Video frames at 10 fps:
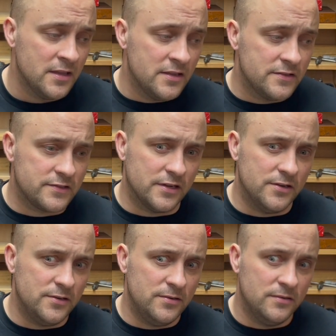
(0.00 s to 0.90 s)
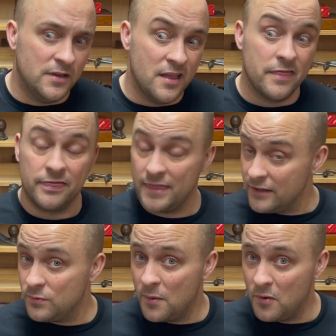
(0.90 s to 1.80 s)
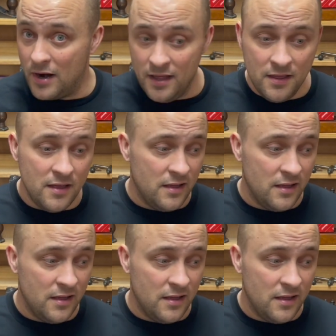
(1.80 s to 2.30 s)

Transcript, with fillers: So that's where we're at.